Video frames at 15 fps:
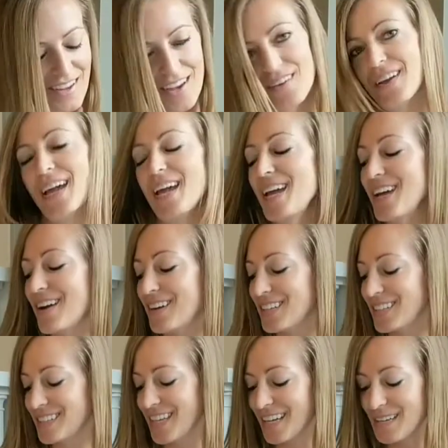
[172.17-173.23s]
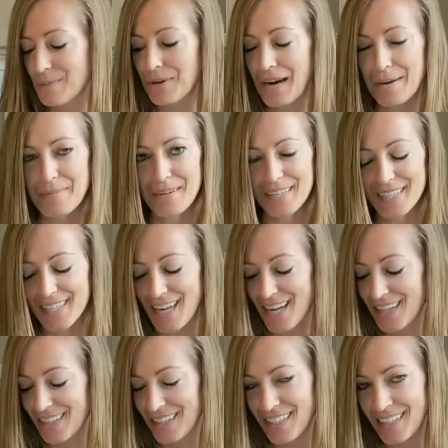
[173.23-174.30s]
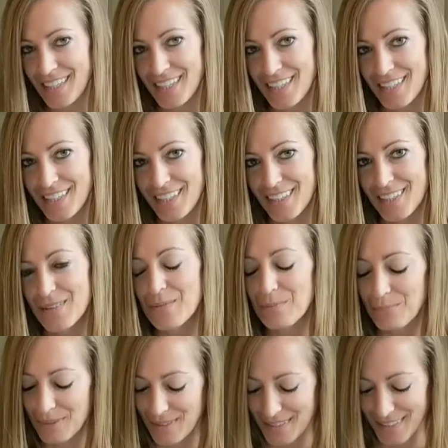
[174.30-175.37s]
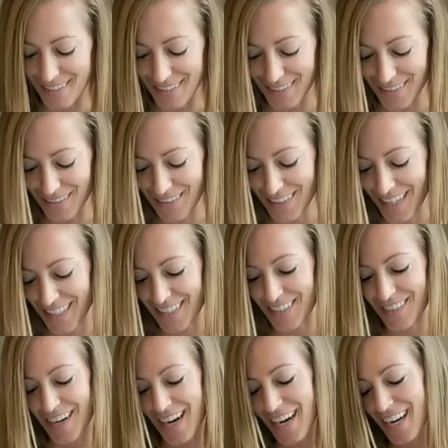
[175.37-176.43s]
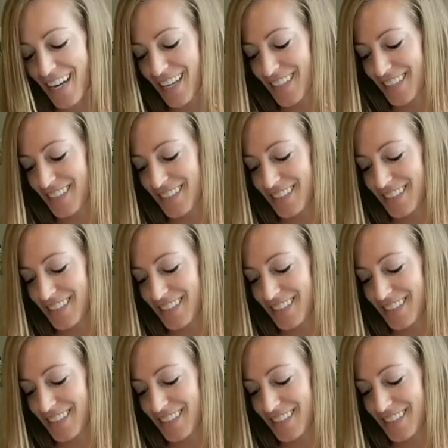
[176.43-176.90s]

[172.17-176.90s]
Okay, our second primary color, blue, that's right.